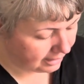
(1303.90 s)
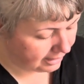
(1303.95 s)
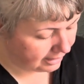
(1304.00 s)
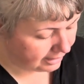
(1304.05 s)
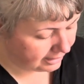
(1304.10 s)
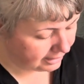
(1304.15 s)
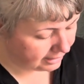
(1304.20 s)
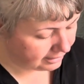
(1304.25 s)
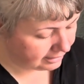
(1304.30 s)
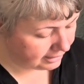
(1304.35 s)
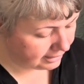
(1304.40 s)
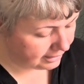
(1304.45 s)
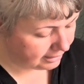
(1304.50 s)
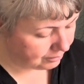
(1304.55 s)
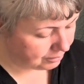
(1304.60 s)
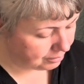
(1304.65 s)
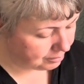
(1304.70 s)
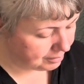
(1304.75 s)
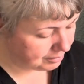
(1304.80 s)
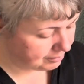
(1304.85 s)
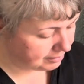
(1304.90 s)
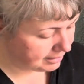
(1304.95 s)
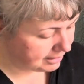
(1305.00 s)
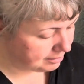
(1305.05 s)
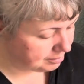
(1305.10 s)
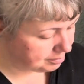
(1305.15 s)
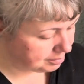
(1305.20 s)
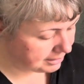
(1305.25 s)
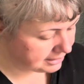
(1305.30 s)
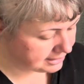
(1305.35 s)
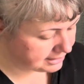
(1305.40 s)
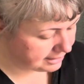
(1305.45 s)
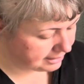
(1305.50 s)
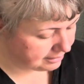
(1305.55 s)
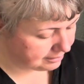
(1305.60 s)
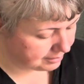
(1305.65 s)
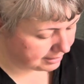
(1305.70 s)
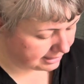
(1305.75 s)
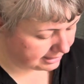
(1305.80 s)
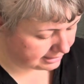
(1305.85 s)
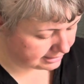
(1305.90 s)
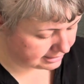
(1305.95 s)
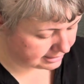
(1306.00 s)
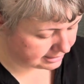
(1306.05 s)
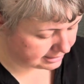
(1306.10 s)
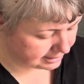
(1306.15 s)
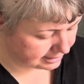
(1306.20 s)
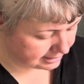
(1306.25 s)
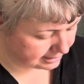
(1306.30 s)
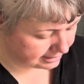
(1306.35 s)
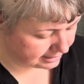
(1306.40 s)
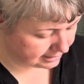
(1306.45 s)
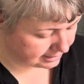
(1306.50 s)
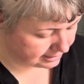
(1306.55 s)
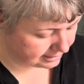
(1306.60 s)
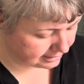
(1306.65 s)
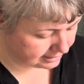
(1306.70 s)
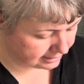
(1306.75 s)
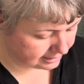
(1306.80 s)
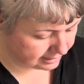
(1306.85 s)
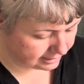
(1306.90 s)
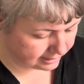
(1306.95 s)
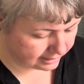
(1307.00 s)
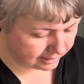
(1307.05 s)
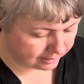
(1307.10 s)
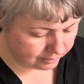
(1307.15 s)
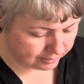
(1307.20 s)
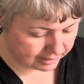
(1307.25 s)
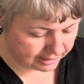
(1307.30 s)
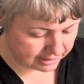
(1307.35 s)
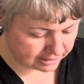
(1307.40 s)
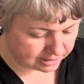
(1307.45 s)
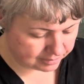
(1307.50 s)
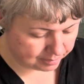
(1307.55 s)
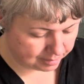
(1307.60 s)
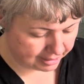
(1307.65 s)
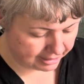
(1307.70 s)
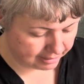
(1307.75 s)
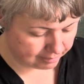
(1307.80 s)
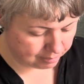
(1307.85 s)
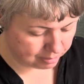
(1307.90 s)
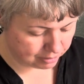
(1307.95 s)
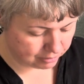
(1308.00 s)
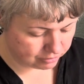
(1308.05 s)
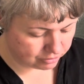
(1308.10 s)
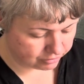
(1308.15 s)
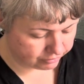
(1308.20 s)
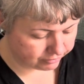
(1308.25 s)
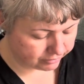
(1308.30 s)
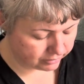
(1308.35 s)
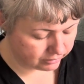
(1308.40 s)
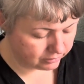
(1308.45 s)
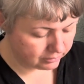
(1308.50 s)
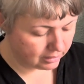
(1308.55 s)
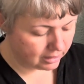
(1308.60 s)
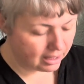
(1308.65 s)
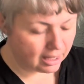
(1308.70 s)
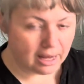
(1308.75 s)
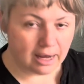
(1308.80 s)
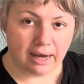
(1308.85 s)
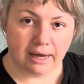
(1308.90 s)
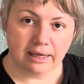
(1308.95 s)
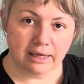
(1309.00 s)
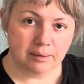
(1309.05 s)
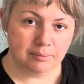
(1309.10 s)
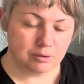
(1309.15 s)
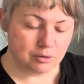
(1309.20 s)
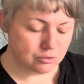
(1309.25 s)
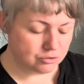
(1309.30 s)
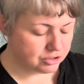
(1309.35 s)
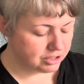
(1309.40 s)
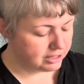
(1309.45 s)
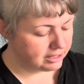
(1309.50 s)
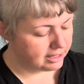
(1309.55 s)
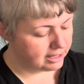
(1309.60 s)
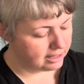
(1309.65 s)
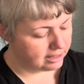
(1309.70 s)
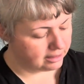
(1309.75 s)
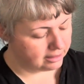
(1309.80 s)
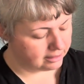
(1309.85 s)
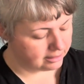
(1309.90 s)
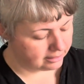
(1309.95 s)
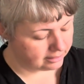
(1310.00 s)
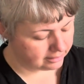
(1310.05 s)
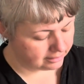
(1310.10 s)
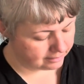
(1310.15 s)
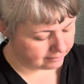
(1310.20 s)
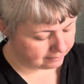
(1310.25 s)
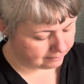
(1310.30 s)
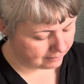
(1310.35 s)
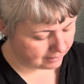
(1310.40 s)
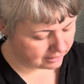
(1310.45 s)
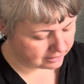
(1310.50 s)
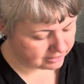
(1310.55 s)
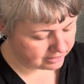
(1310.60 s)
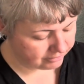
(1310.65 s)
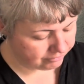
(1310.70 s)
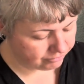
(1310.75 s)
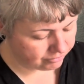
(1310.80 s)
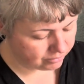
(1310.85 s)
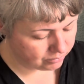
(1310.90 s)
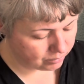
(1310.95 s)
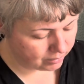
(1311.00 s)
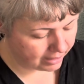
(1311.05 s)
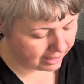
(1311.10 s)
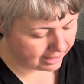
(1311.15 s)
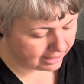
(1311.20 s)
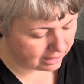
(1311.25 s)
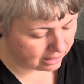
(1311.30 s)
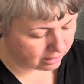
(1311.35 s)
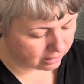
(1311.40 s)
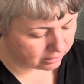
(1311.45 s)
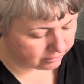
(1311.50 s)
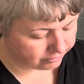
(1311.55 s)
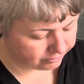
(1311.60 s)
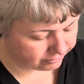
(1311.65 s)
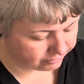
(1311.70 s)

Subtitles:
And I think it will be really pretty when it's big and beautiful. I am using a different way of